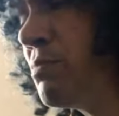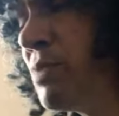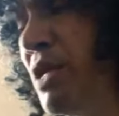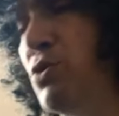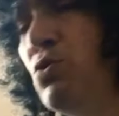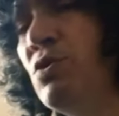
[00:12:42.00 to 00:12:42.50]

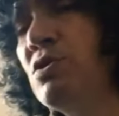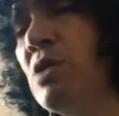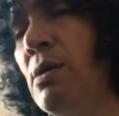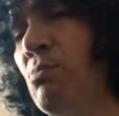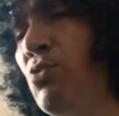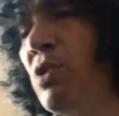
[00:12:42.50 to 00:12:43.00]
They do the
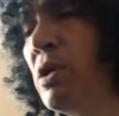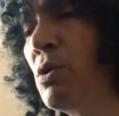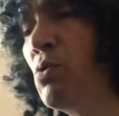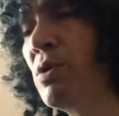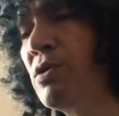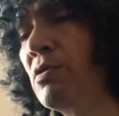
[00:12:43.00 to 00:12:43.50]
same
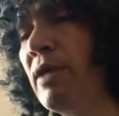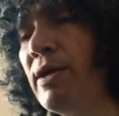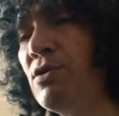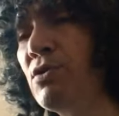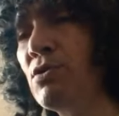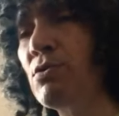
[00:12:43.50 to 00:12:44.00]
thing with
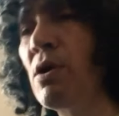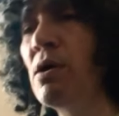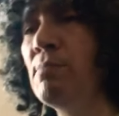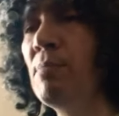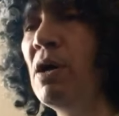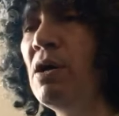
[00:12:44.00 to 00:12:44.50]
like
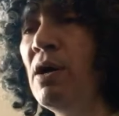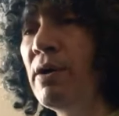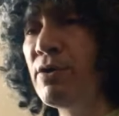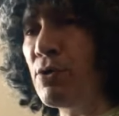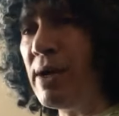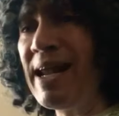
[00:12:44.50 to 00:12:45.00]

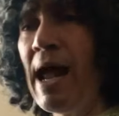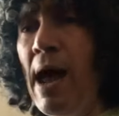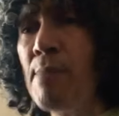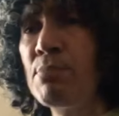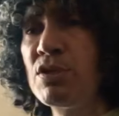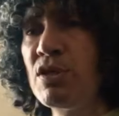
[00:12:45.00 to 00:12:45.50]
their
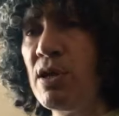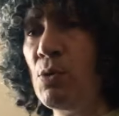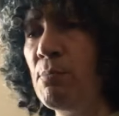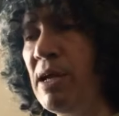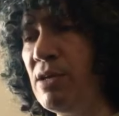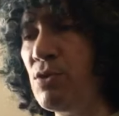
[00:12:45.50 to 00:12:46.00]
caps. They
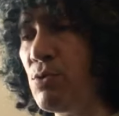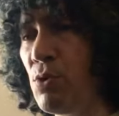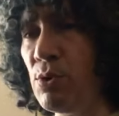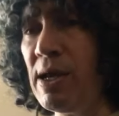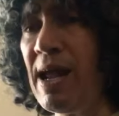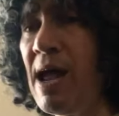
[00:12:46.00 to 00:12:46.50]
don't make their
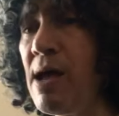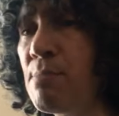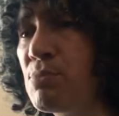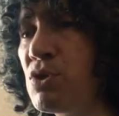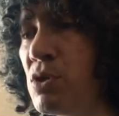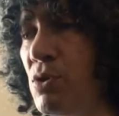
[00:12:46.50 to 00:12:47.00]
own
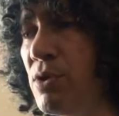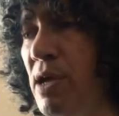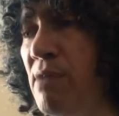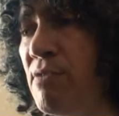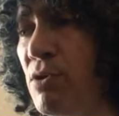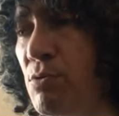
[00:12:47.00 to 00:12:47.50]
caps, you know, they
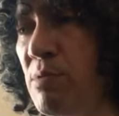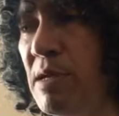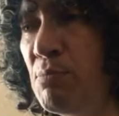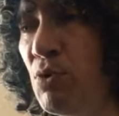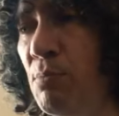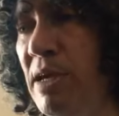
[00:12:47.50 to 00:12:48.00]
have other
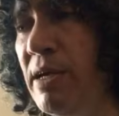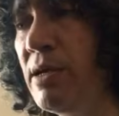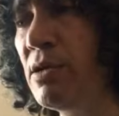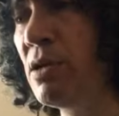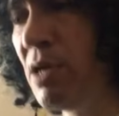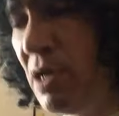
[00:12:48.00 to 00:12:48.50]
people make
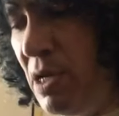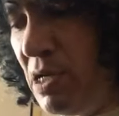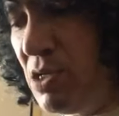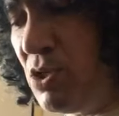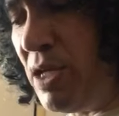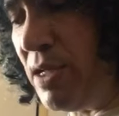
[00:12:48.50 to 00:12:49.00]
it.
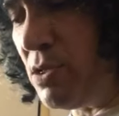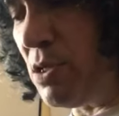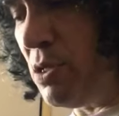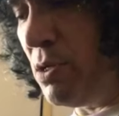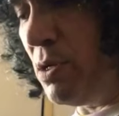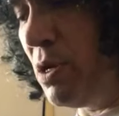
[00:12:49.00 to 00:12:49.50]

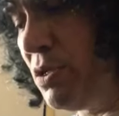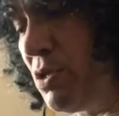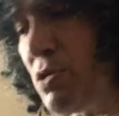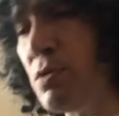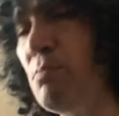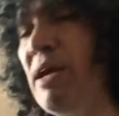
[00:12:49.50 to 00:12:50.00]
Stetson
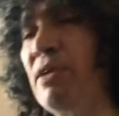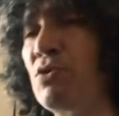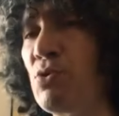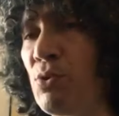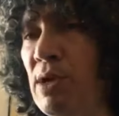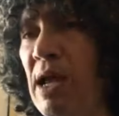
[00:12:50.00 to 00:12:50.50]
doesn't make
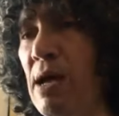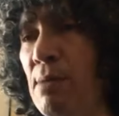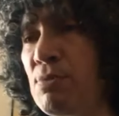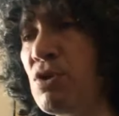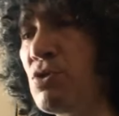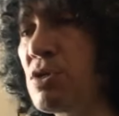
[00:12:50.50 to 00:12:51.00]
their own
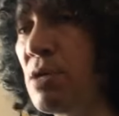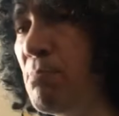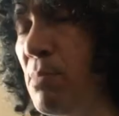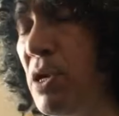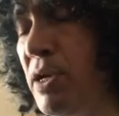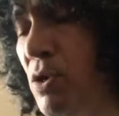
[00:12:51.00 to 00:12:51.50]
caps. There's
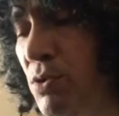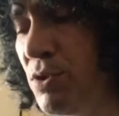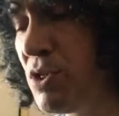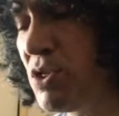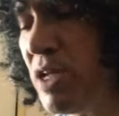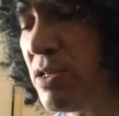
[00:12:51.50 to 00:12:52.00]
somebody called
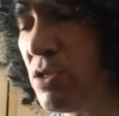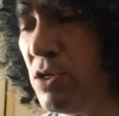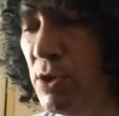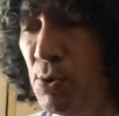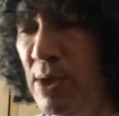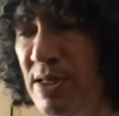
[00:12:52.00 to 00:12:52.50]

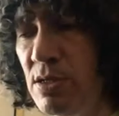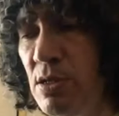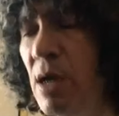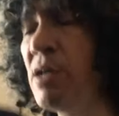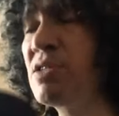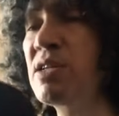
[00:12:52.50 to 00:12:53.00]
Stetson US,
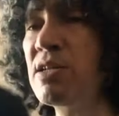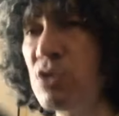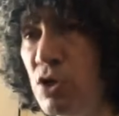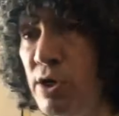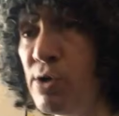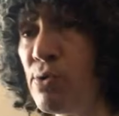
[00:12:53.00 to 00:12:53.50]

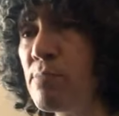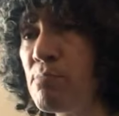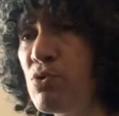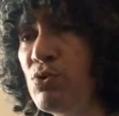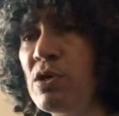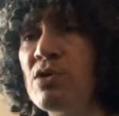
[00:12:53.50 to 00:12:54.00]
Stetson Europe
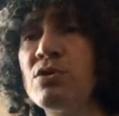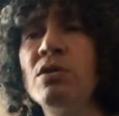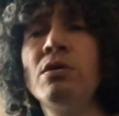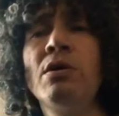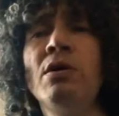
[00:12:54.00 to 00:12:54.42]
who does it,